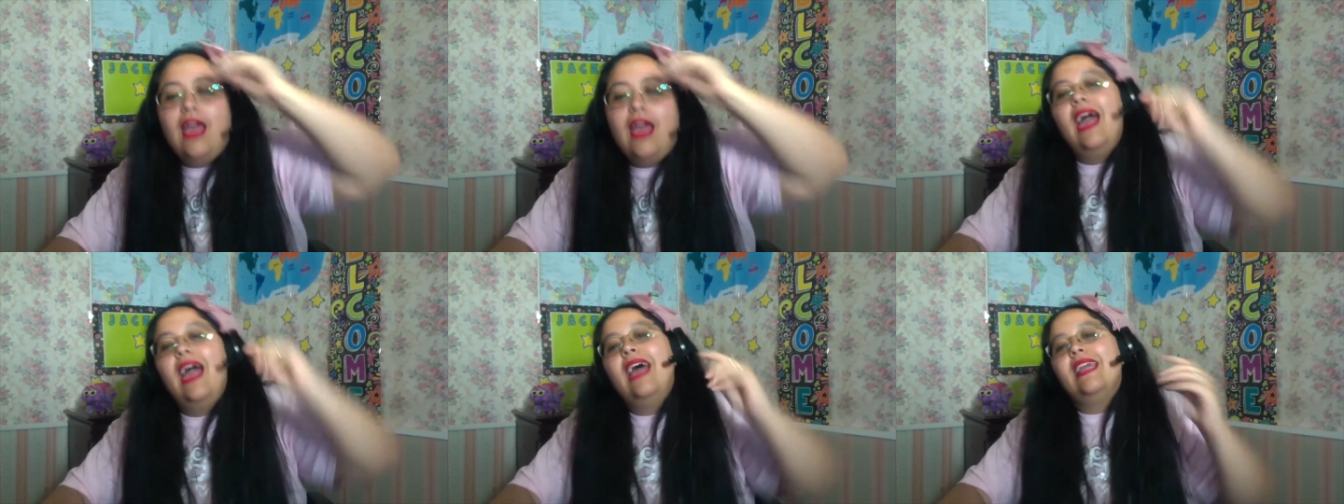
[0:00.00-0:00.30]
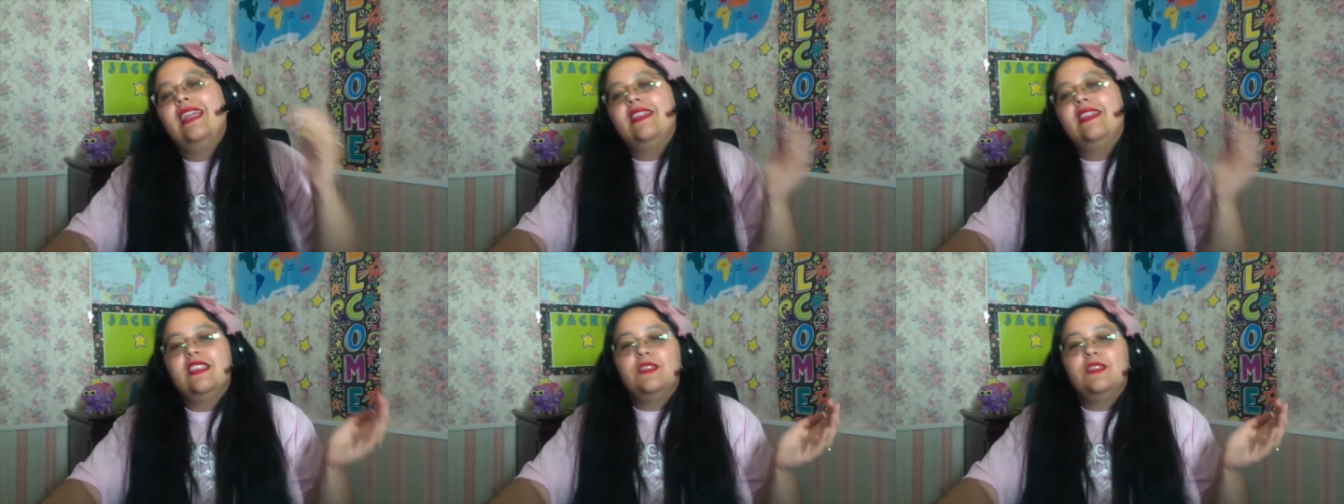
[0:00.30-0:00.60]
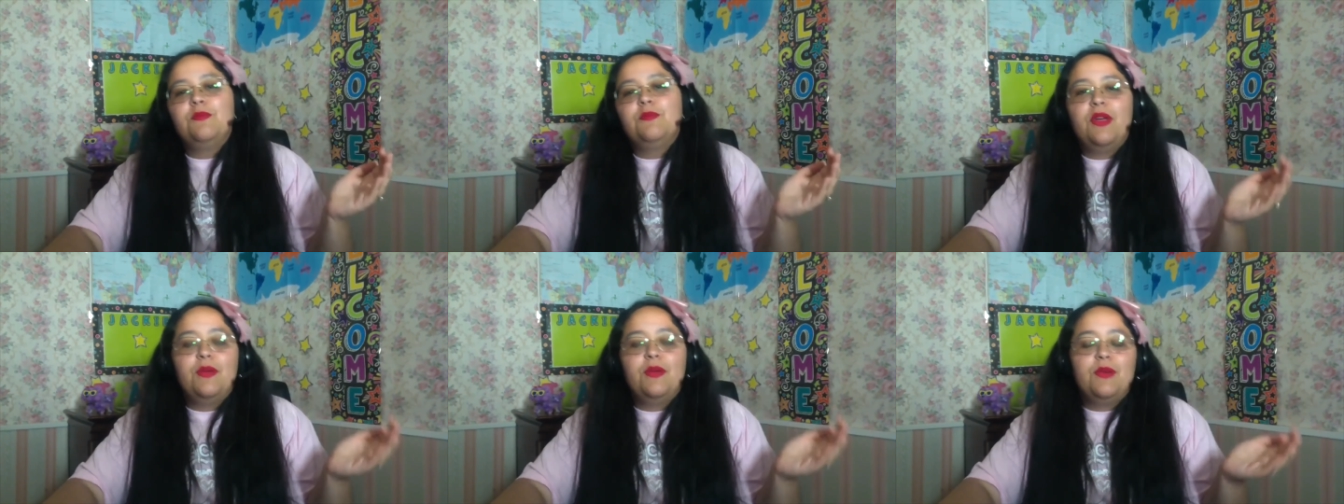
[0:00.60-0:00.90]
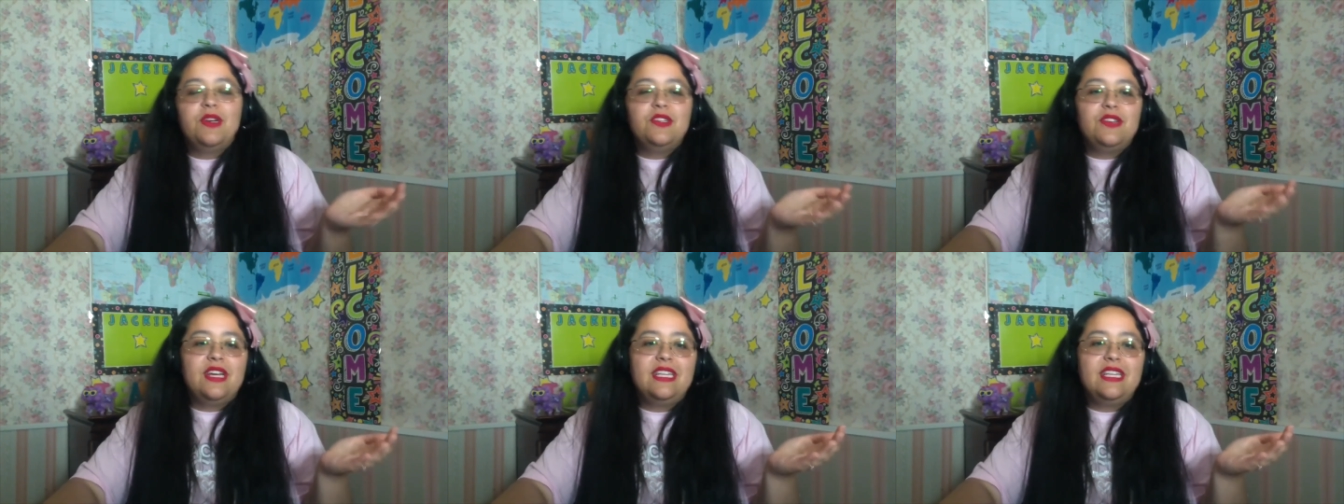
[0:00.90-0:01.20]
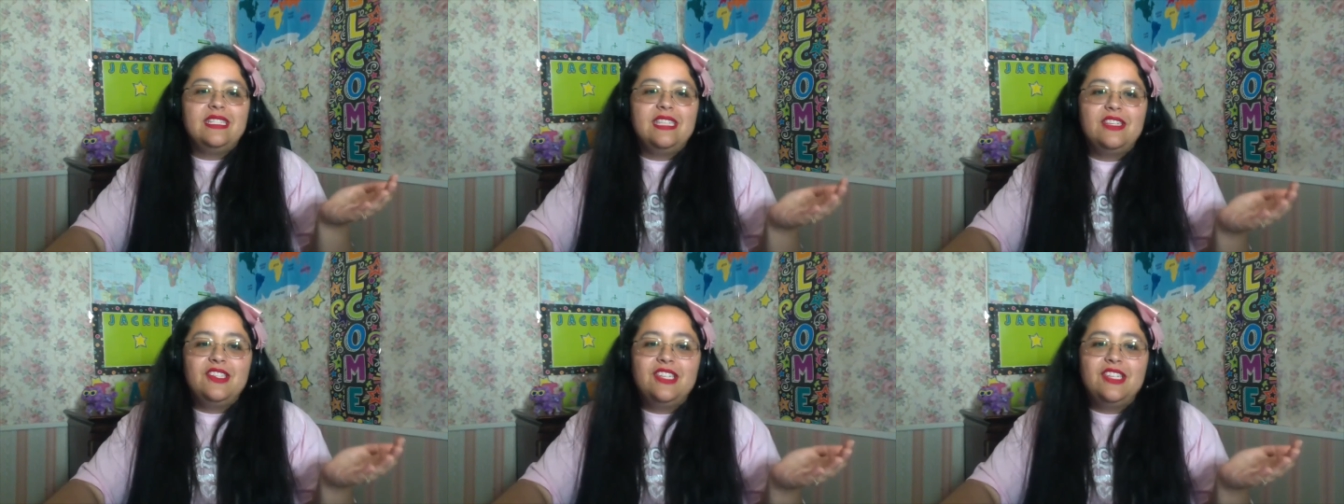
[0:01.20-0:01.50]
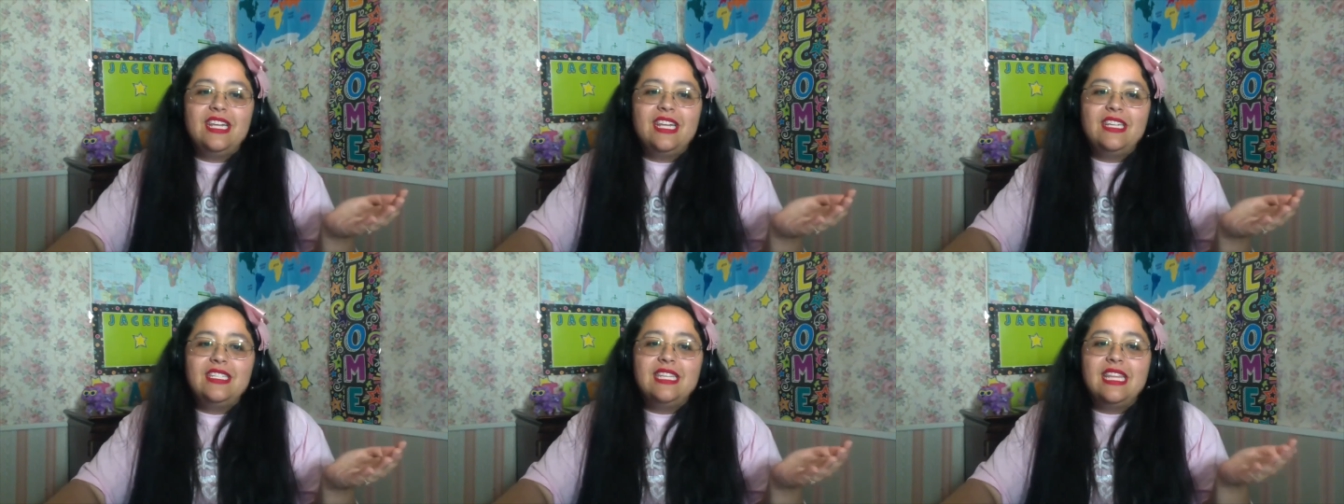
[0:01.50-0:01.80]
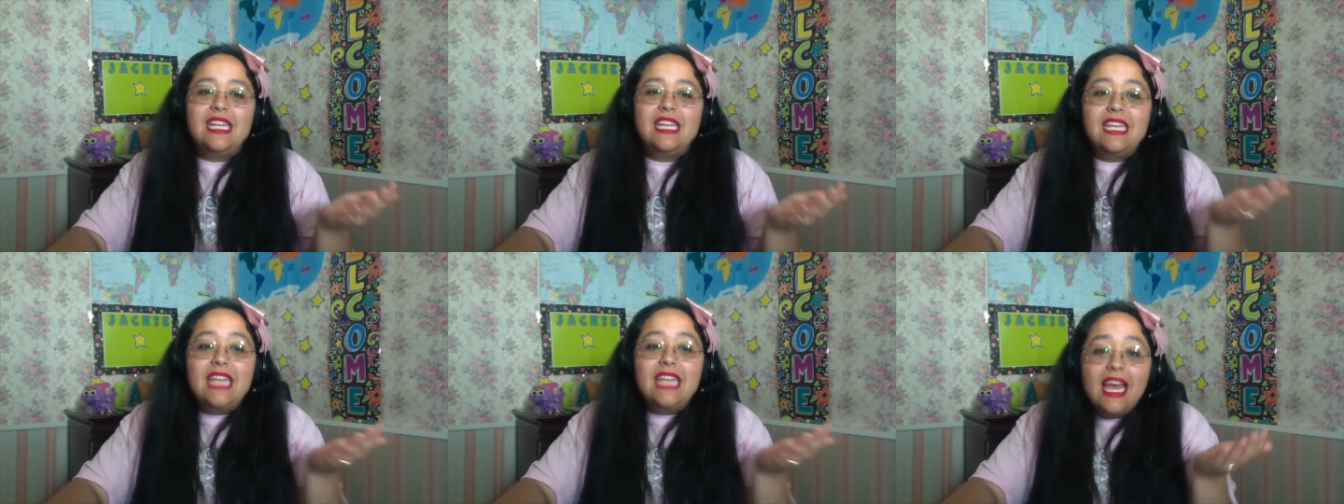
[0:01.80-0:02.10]
And at this point, we're transitioning to the
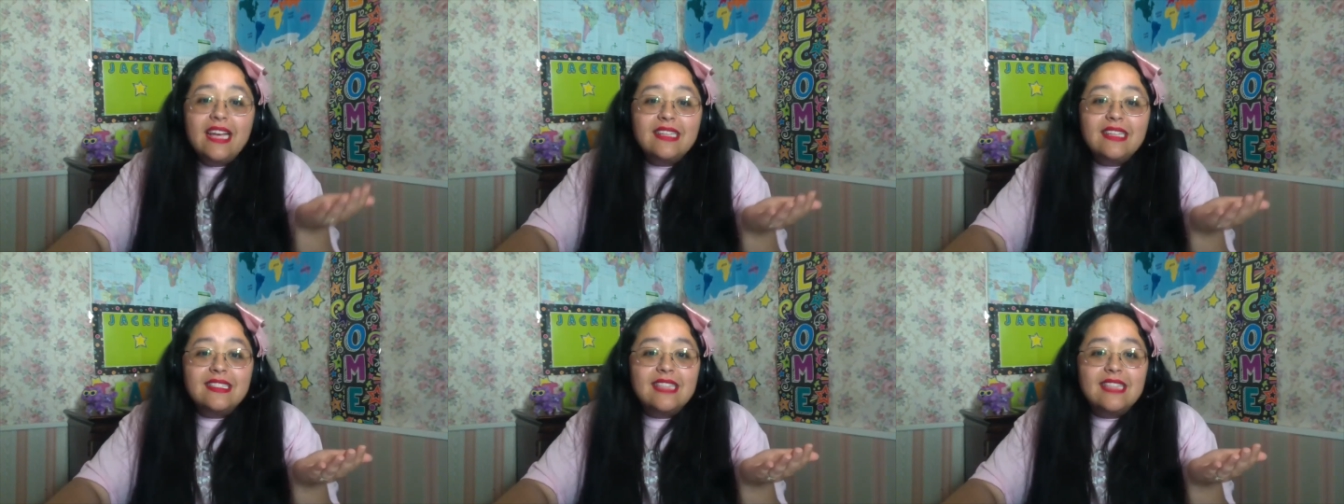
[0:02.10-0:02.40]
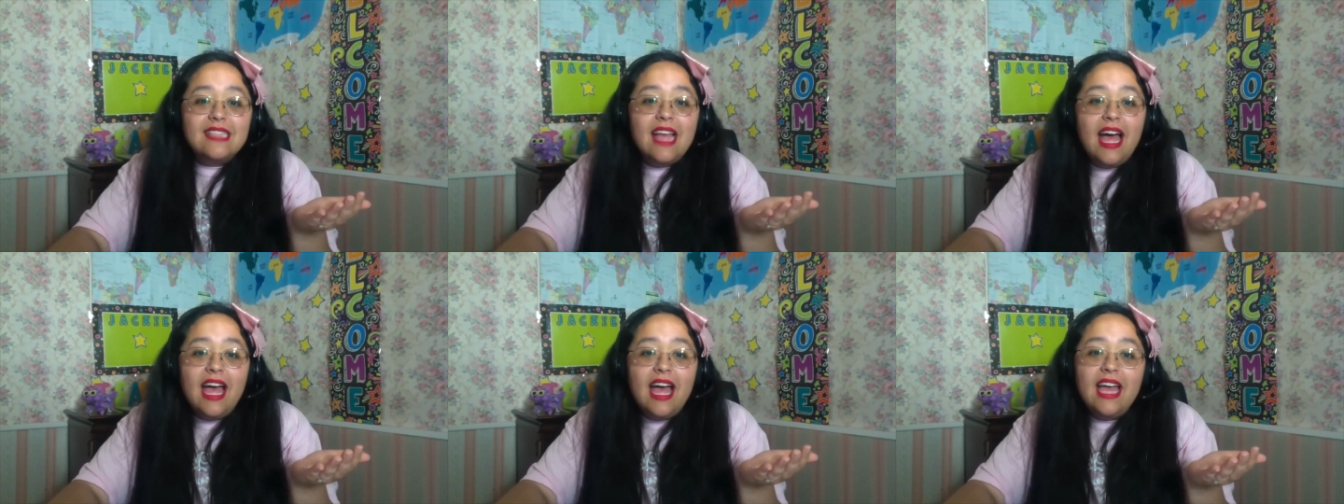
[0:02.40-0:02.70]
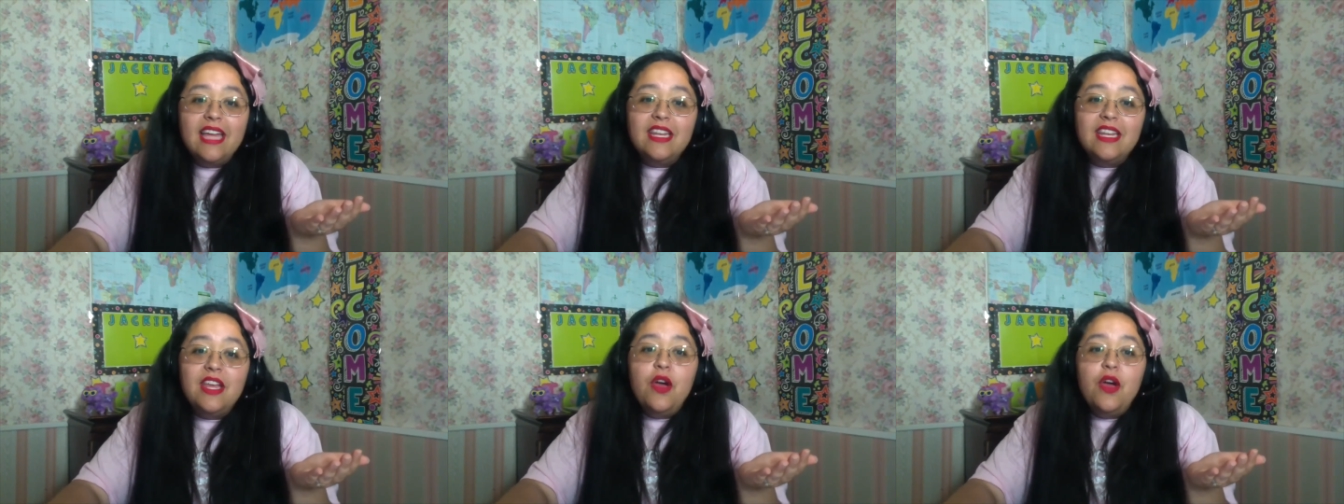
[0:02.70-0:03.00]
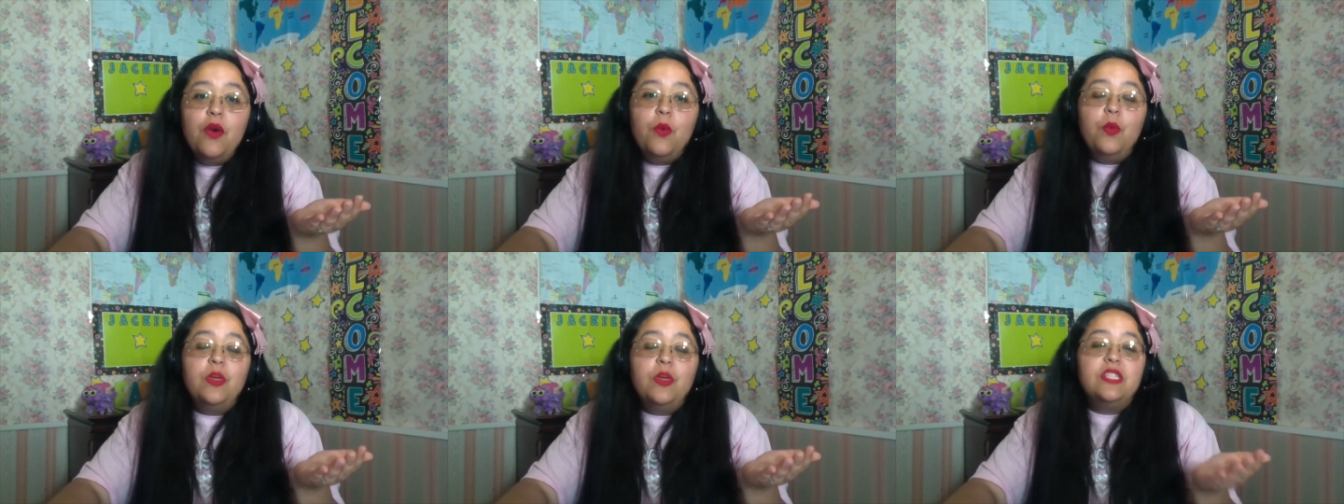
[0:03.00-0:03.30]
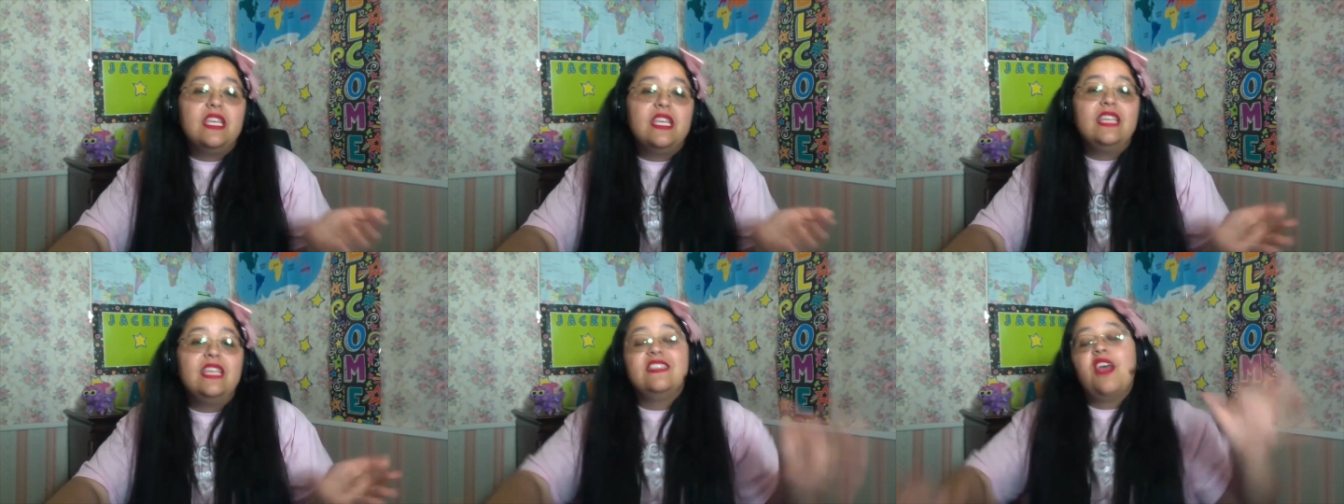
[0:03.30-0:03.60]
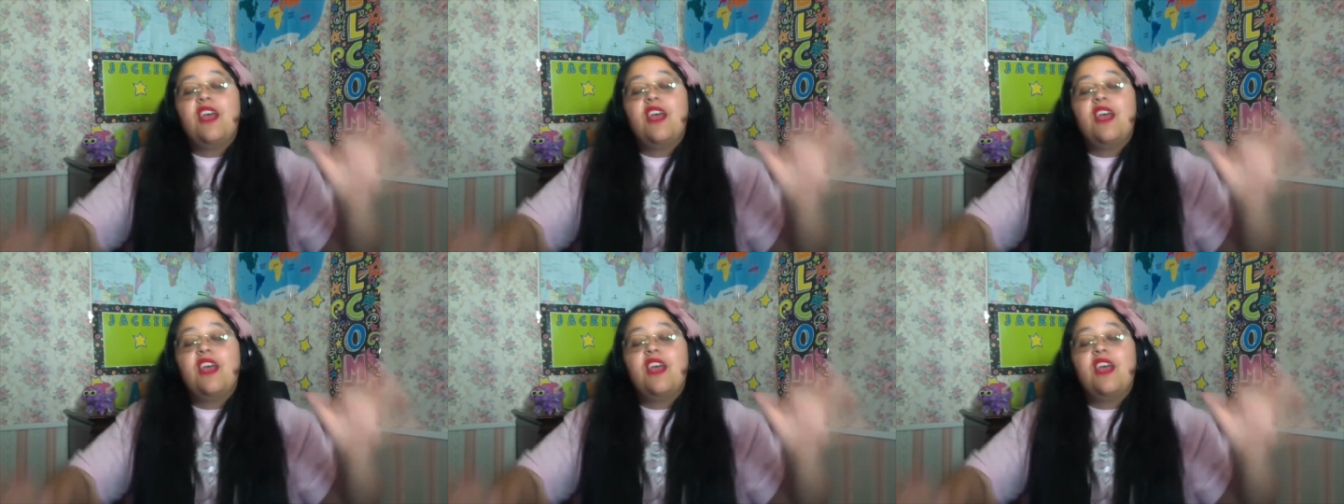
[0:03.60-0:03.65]
next slide, which is